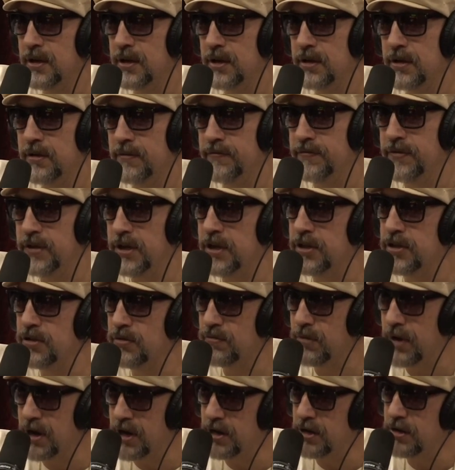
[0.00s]
via the
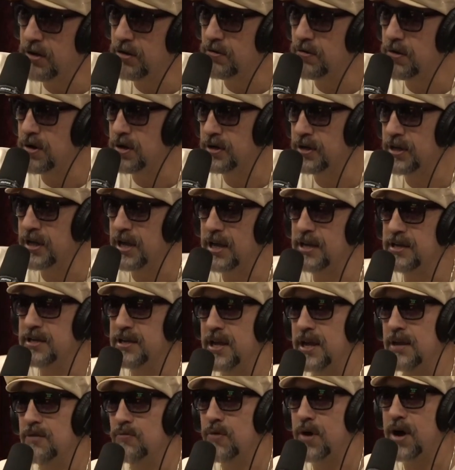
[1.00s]
radio on
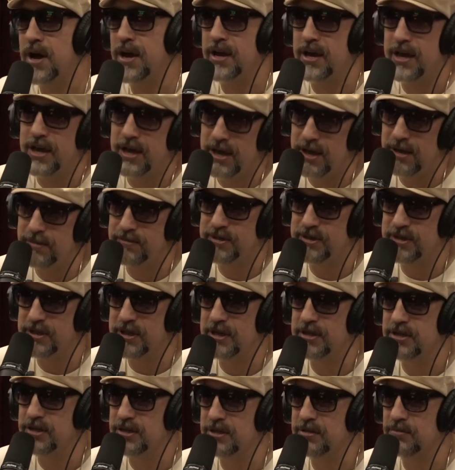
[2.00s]
KDAY, an AM
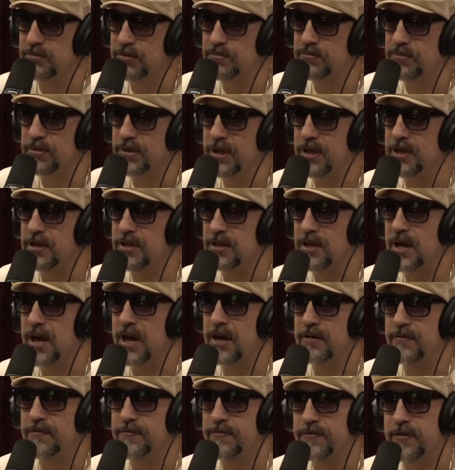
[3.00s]
station that was playing a
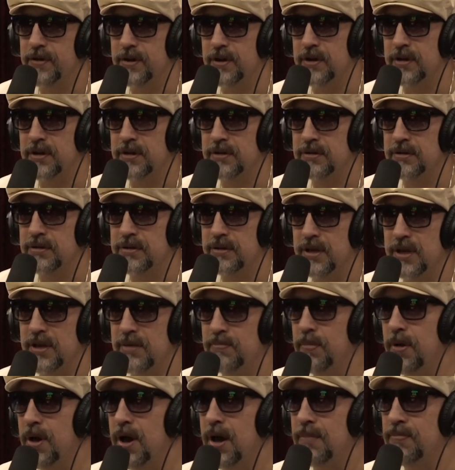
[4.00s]
lot of uh,
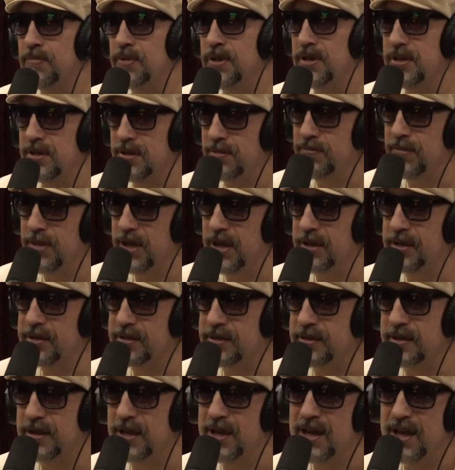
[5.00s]
hip hop in the
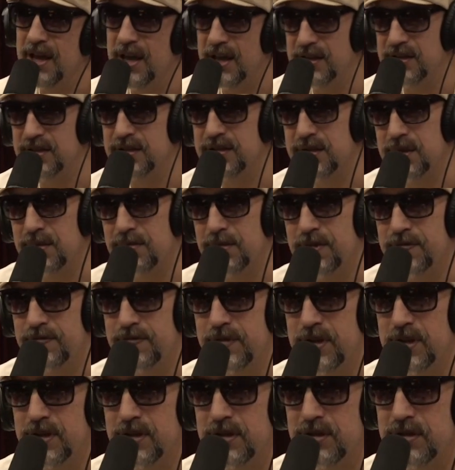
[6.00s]
mix, and some of
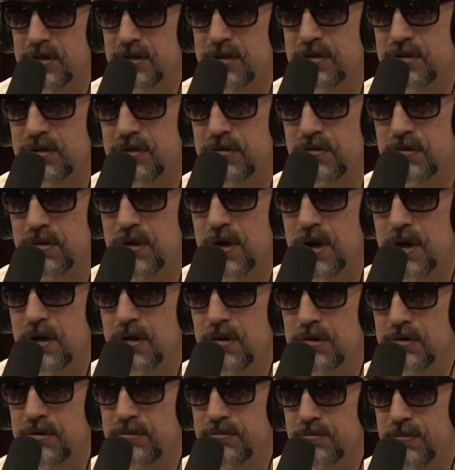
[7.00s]
it
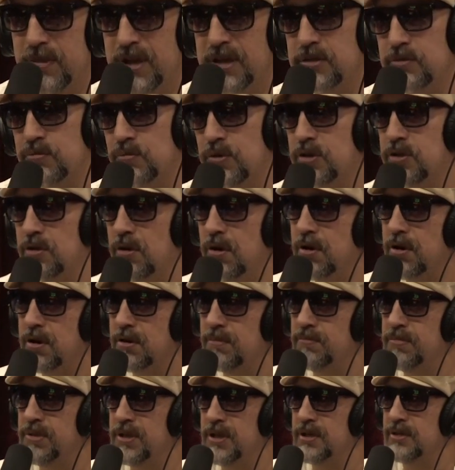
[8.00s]
uh, mixed with R
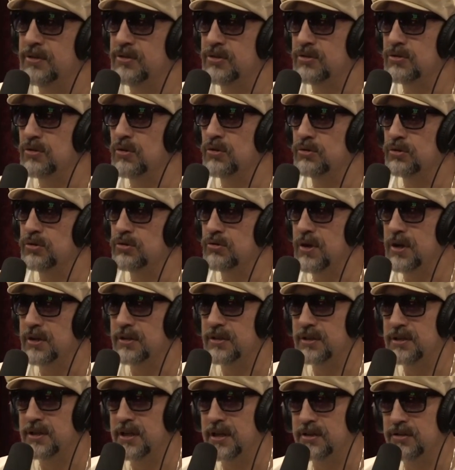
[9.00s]
and B and soul throughout
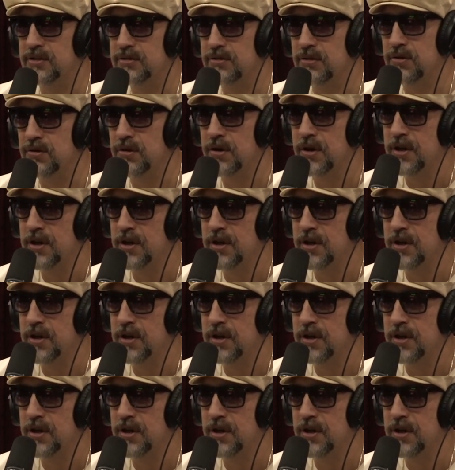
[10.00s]
the day. So